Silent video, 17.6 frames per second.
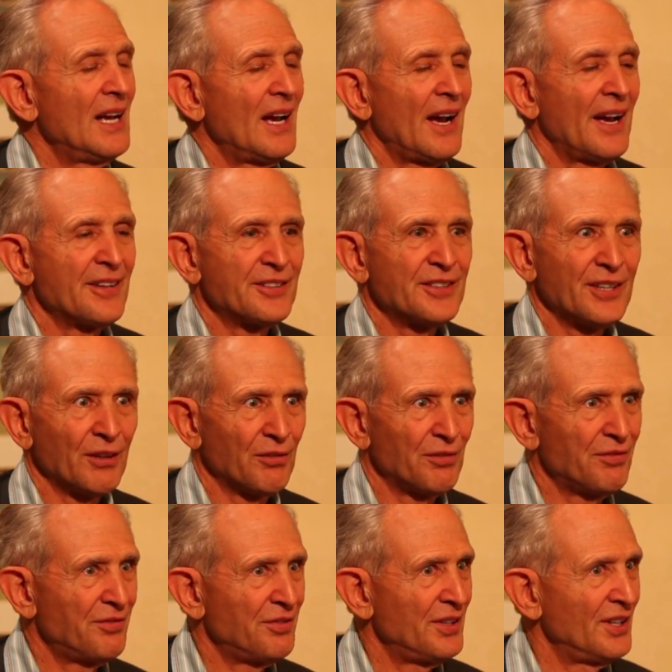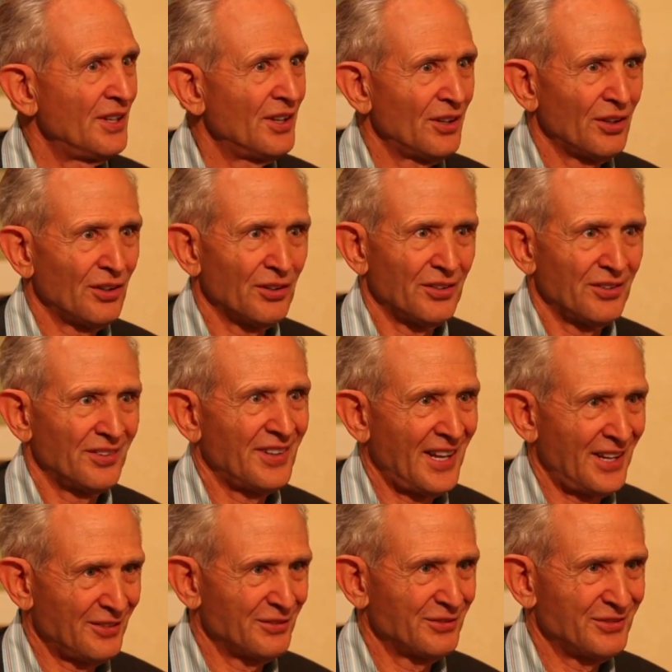I still feel
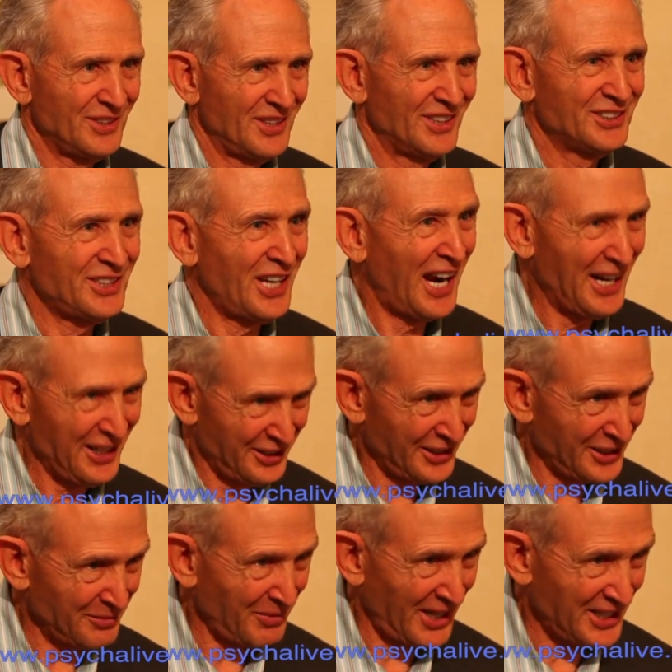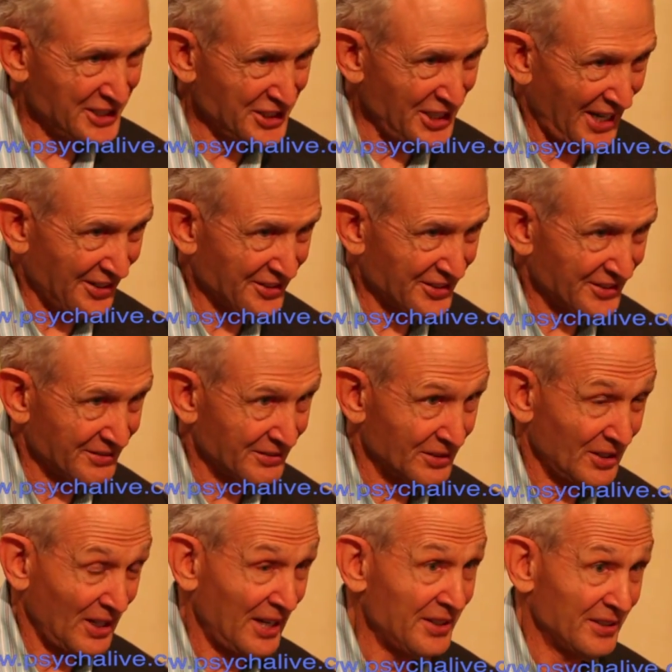that tightening in my chest,
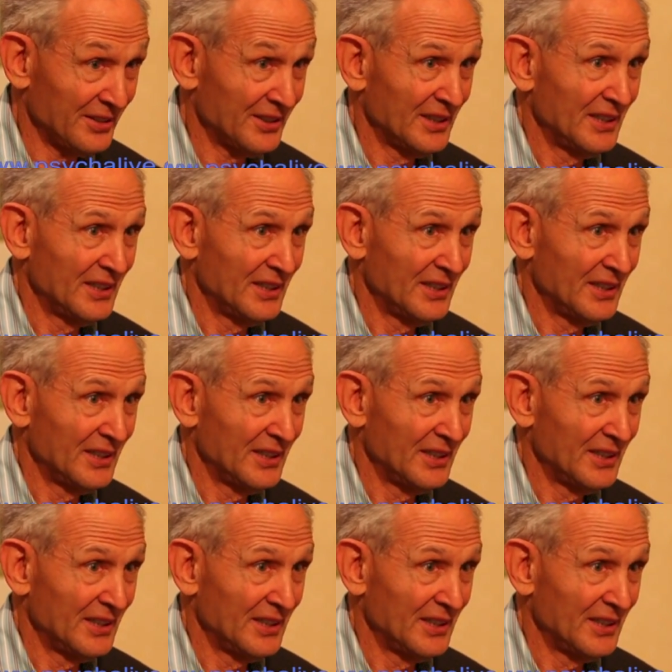right?